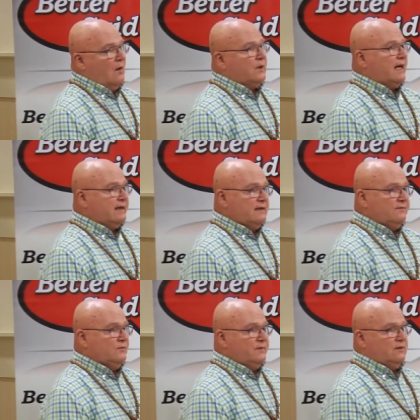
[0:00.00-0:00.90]
But I had
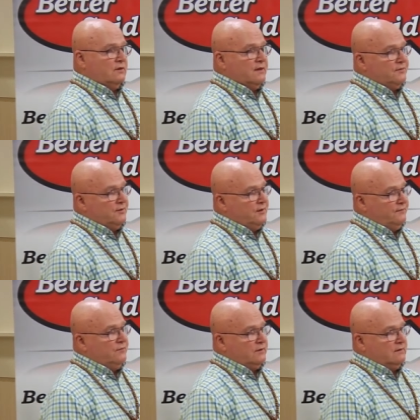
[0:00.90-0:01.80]
never been on a
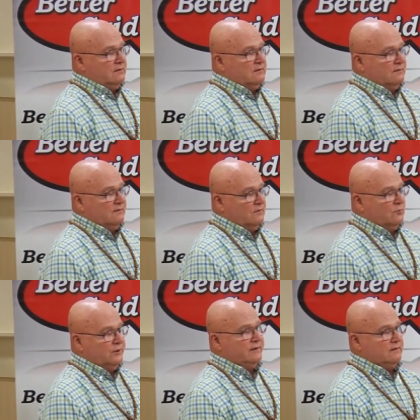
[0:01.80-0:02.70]
30-foot
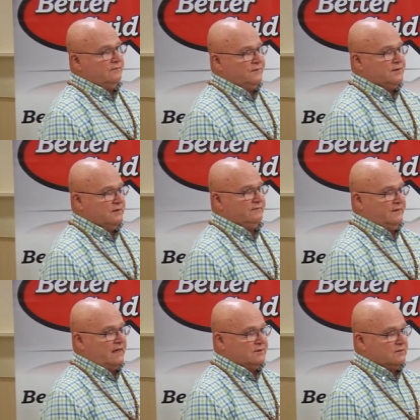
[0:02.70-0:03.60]
wooden fishing
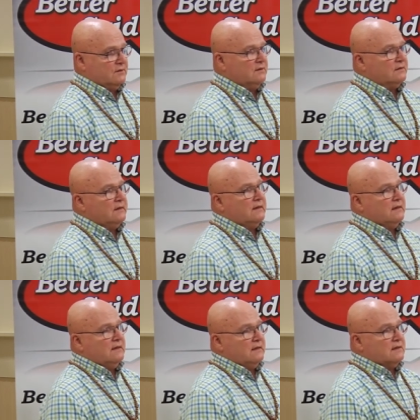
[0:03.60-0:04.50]
vessel
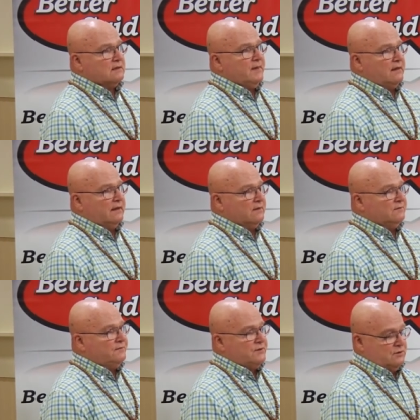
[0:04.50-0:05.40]
smelling
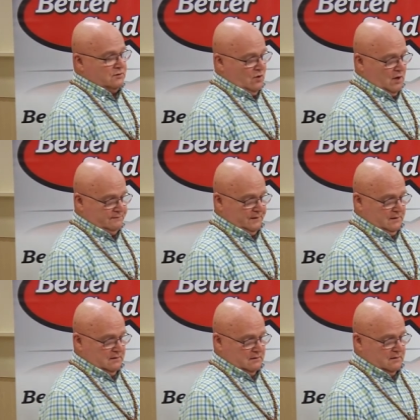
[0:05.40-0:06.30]
of fish and coffee